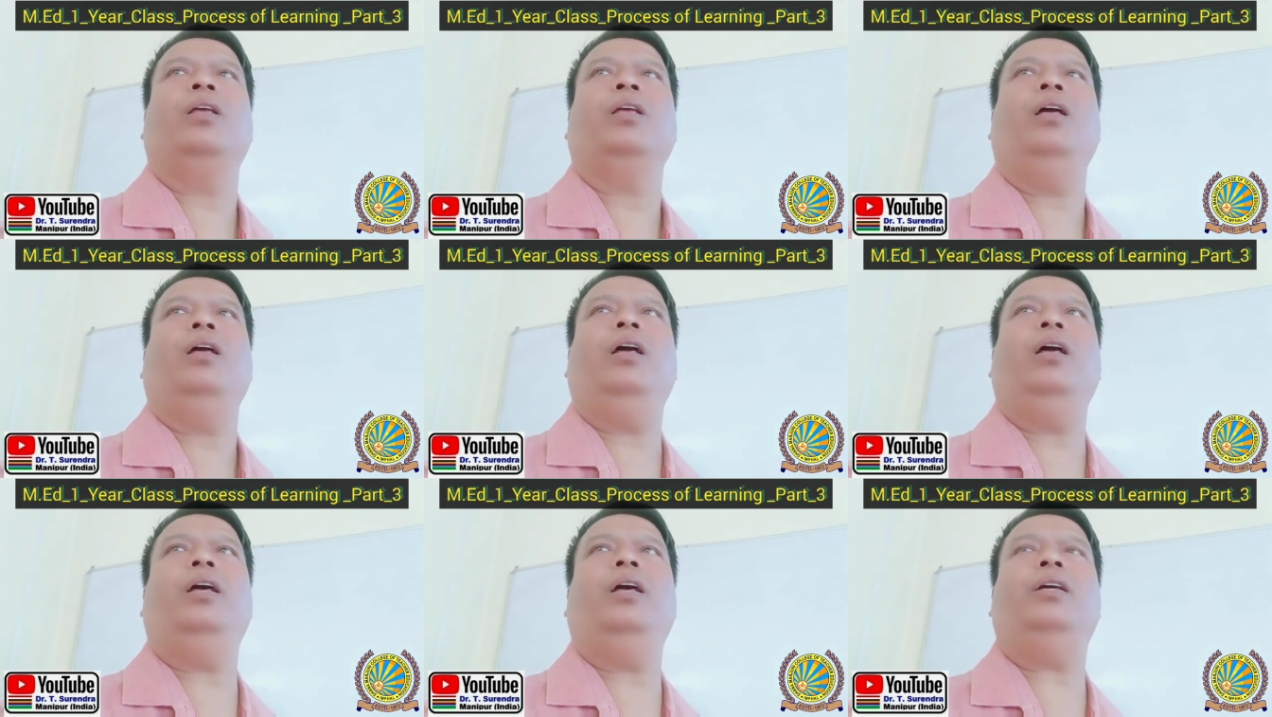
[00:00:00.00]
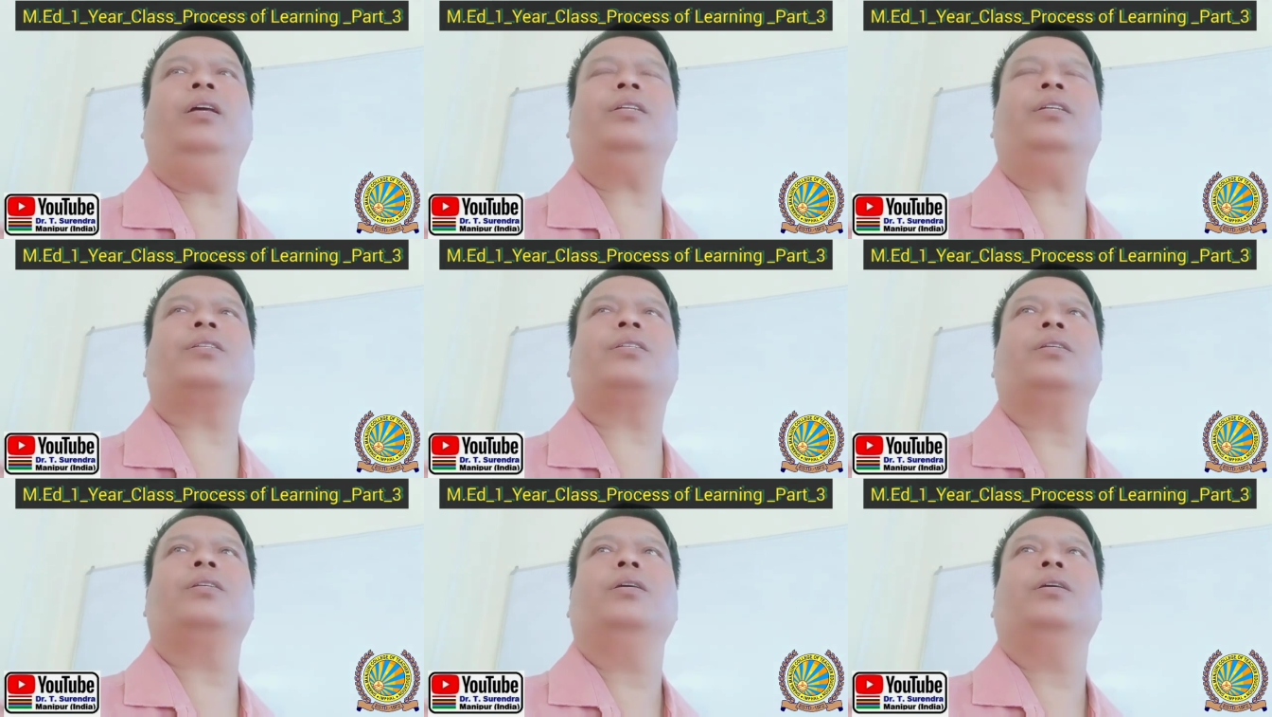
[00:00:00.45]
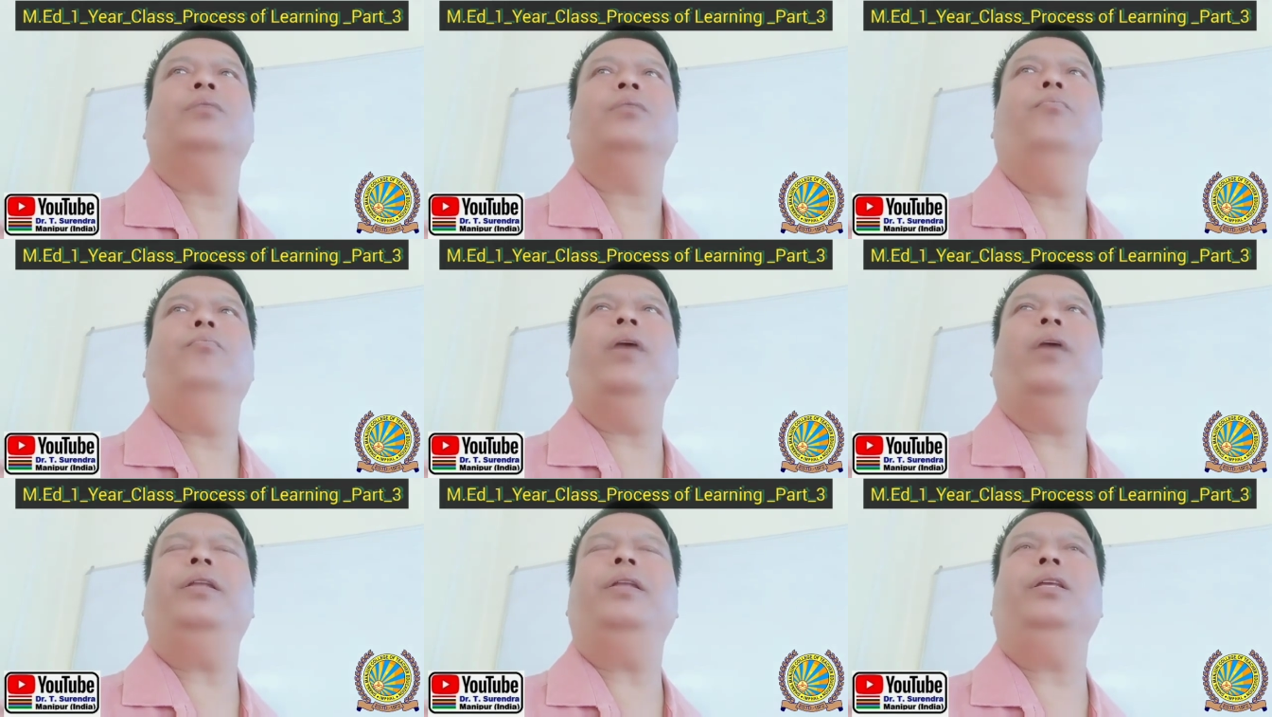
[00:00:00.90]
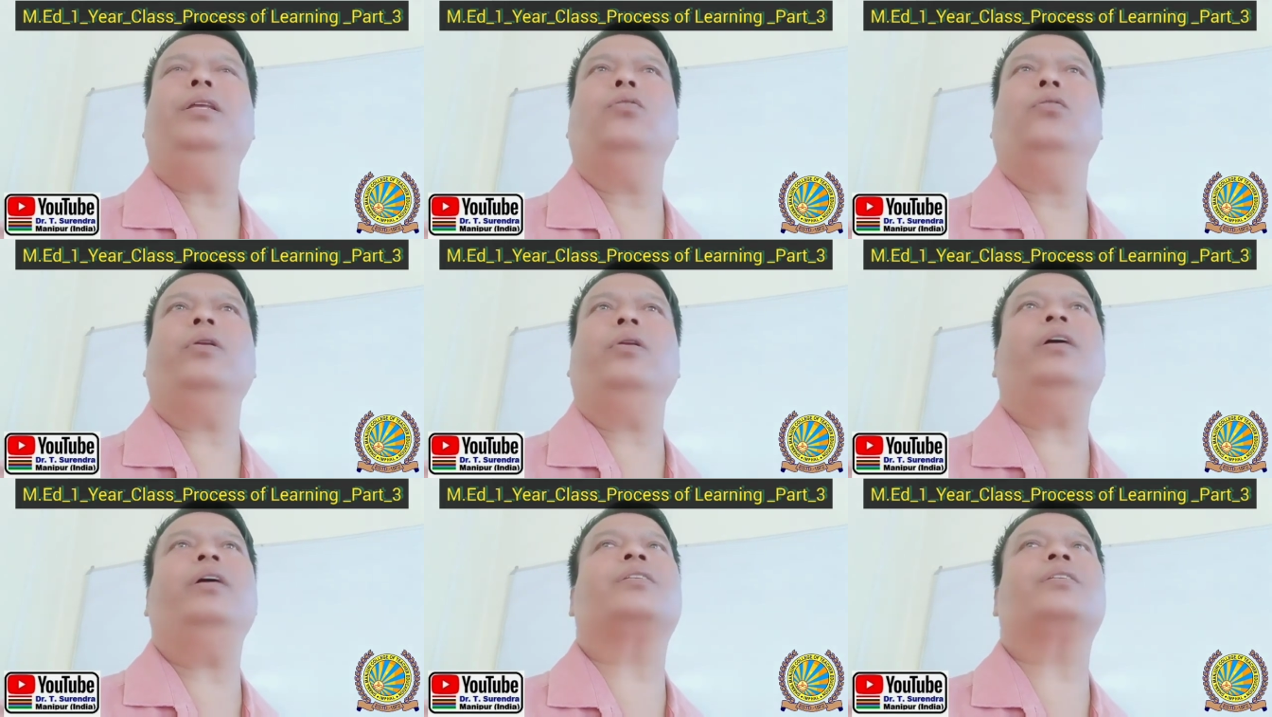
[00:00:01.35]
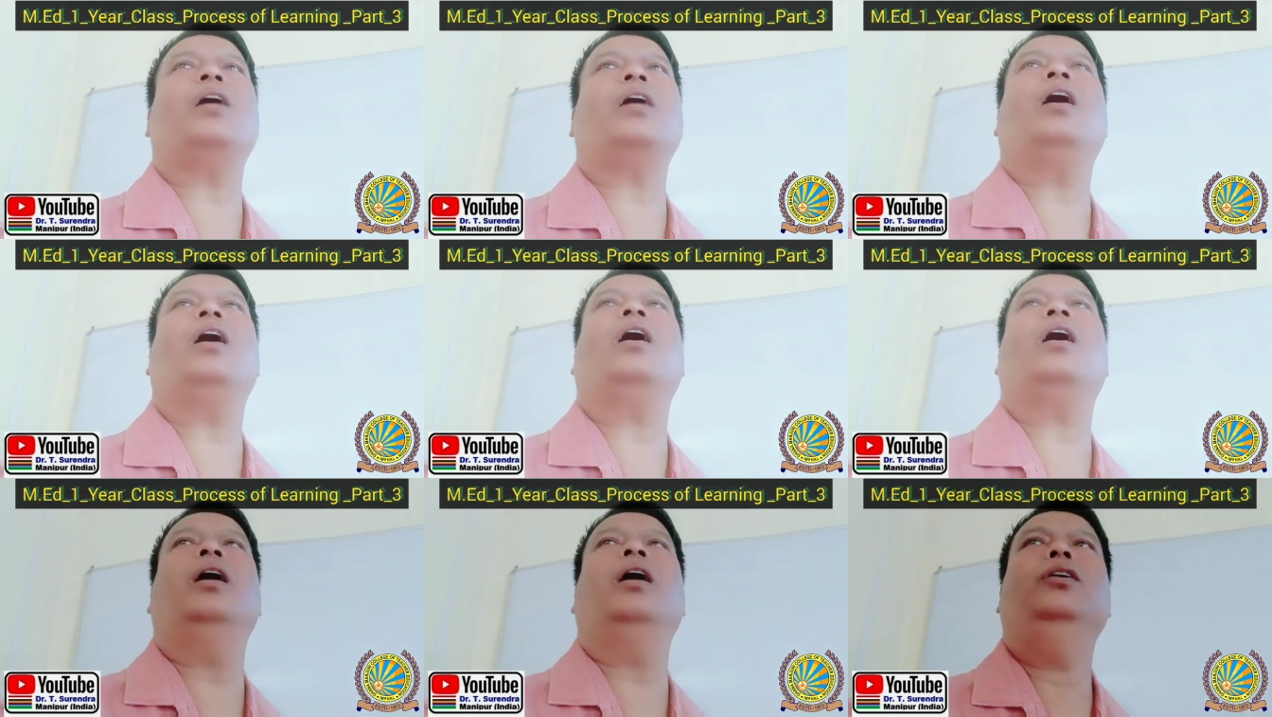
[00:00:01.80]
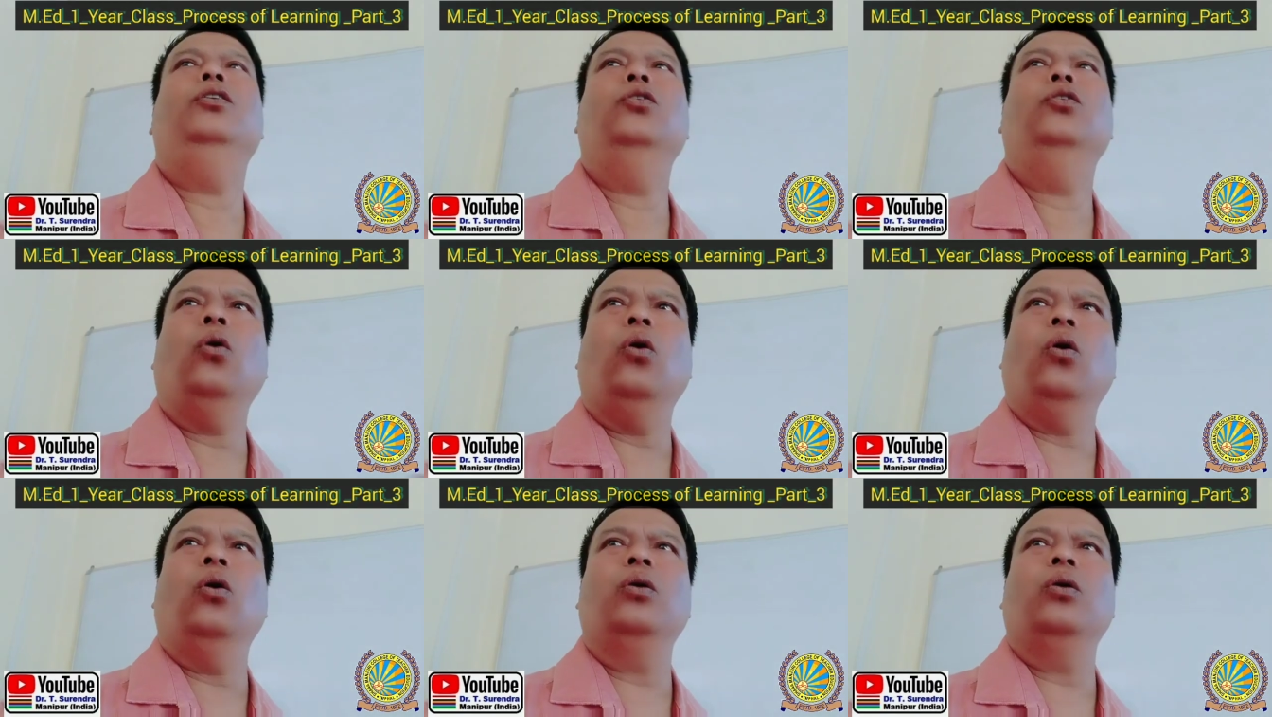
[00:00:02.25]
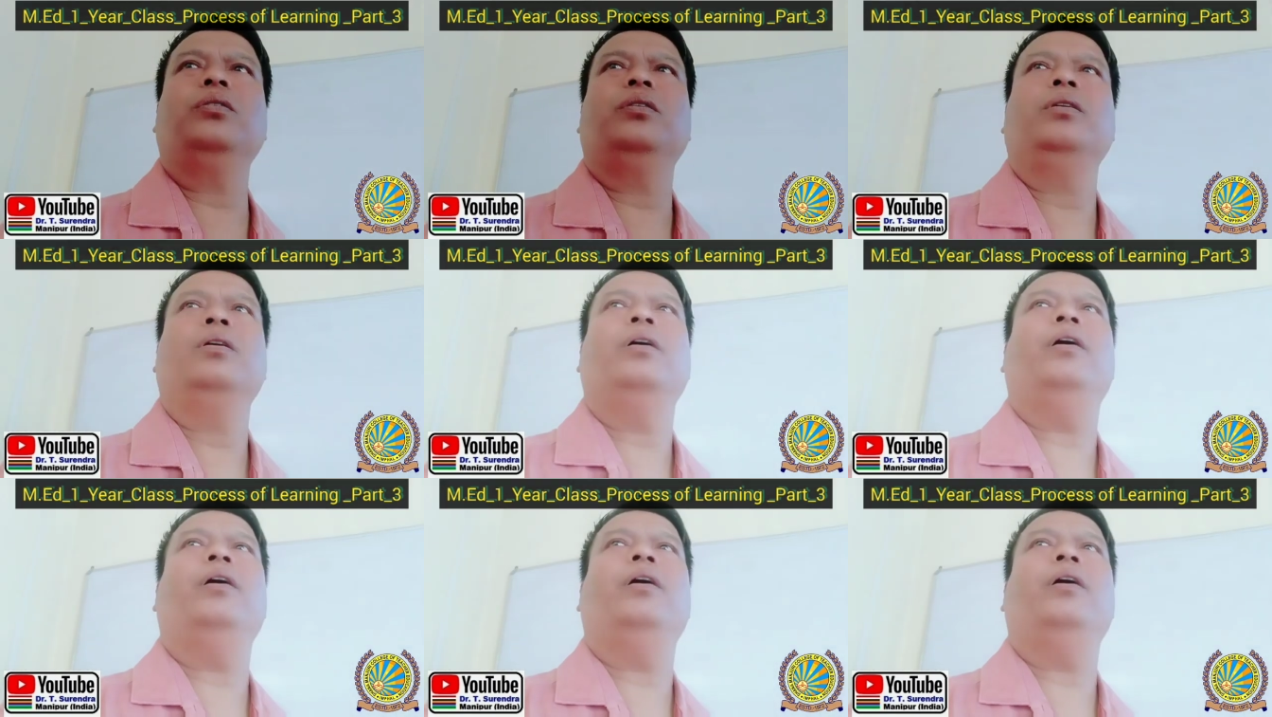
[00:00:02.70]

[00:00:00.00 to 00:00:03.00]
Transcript: As many knowledge are unknown